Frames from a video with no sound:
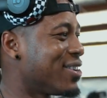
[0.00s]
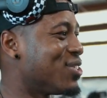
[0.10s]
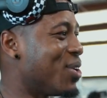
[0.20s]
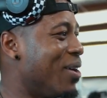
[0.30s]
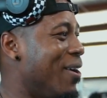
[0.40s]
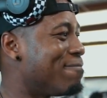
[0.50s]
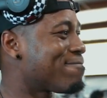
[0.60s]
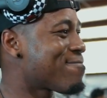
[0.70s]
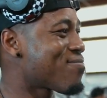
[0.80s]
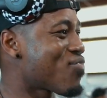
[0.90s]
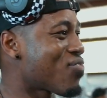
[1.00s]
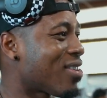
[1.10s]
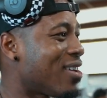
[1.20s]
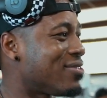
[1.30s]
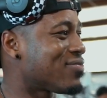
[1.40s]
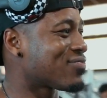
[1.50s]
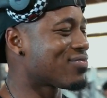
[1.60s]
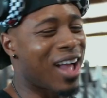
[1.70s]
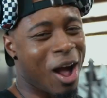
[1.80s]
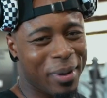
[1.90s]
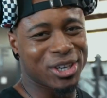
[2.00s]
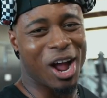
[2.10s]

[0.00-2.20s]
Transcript: So, uh, I'll make.